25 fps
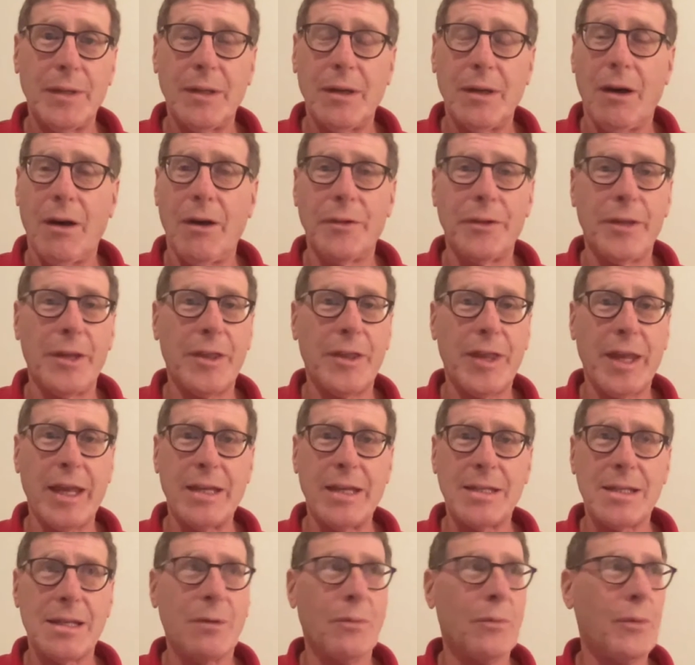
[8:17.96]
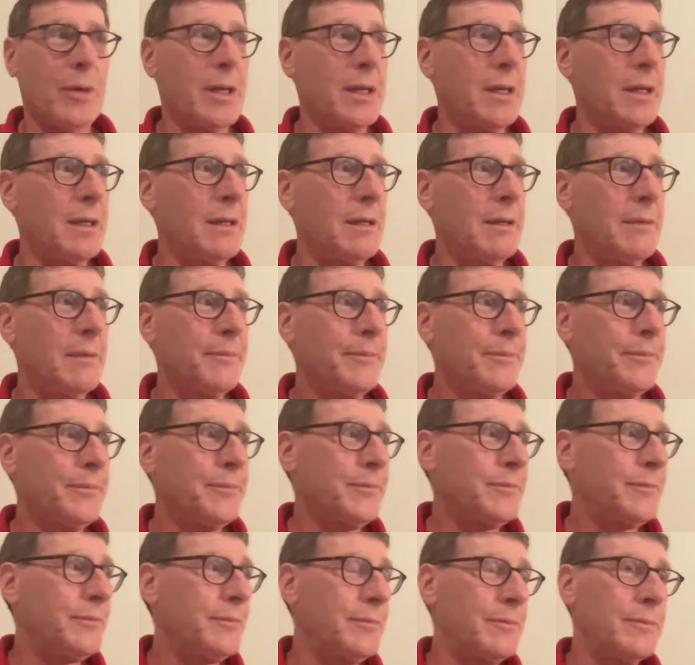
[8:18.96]
all the things that we
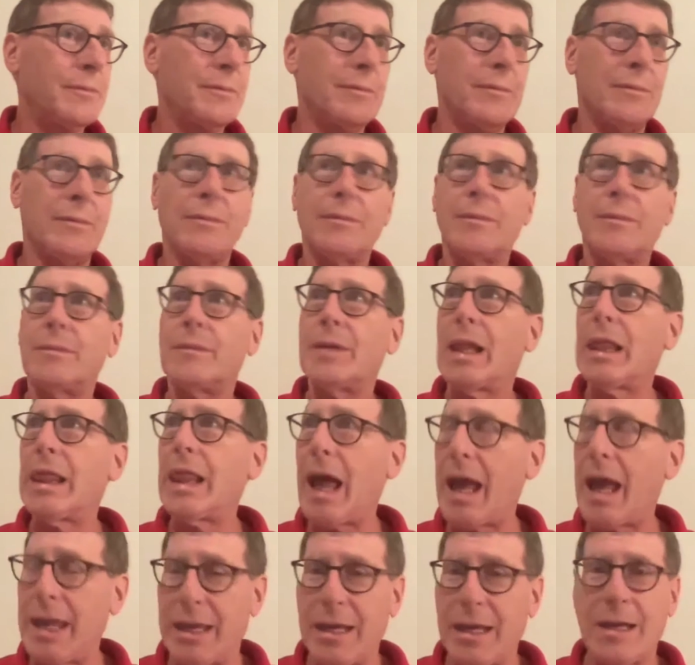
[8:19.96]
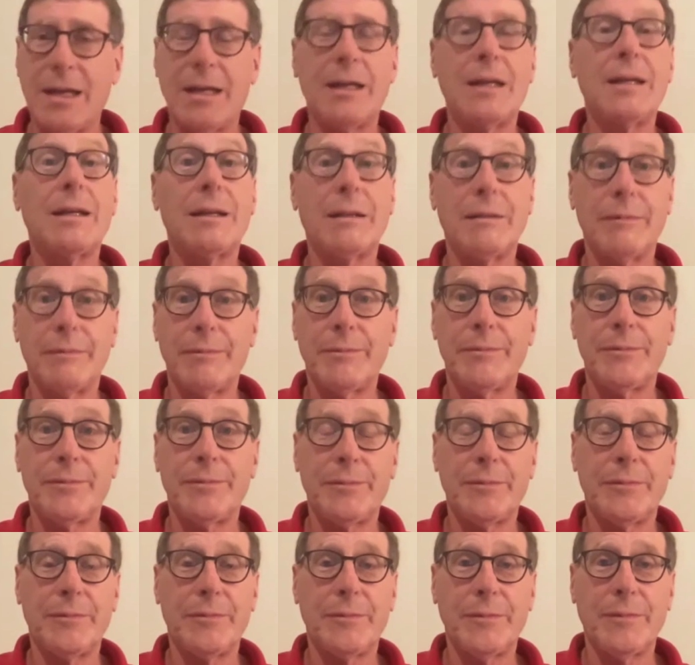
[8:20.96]
like,
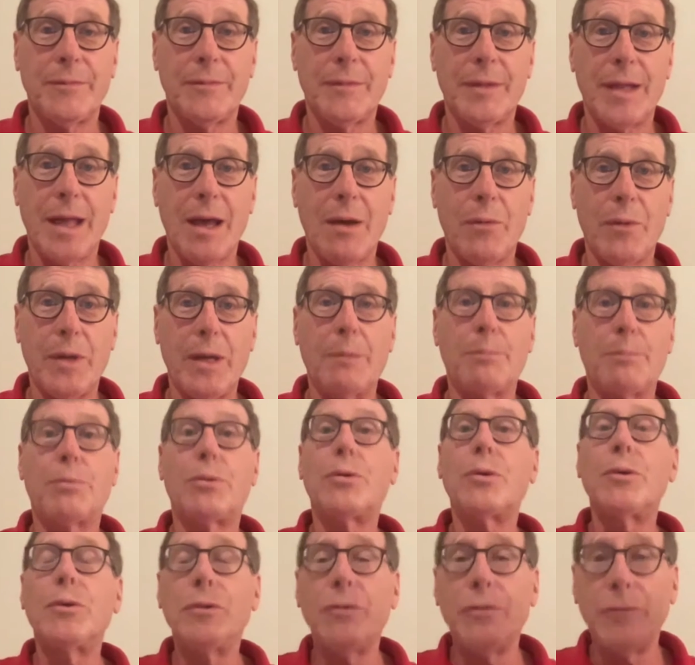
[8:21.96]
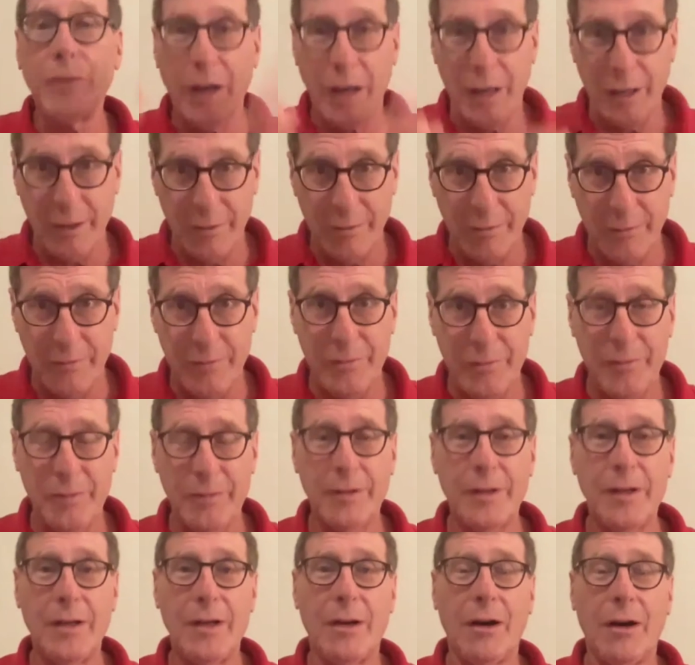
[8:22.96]
that we approve of,
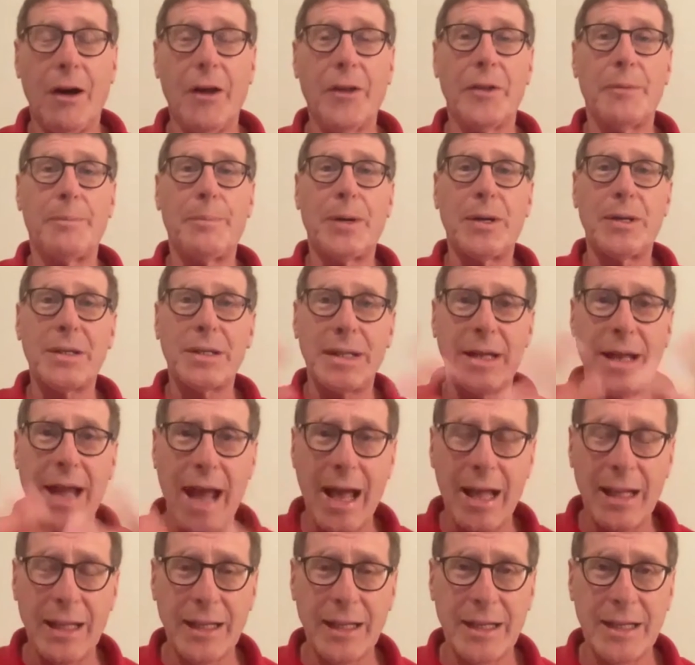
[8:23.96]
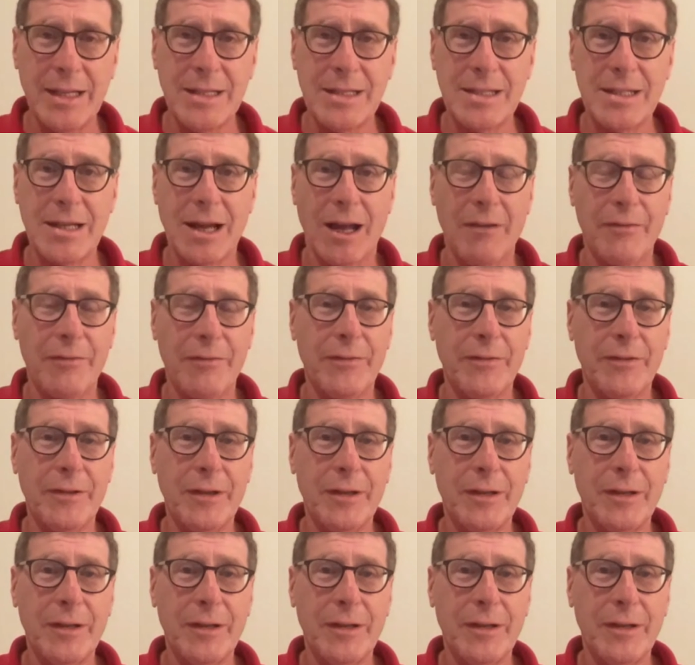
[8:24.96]
all the personality stuff.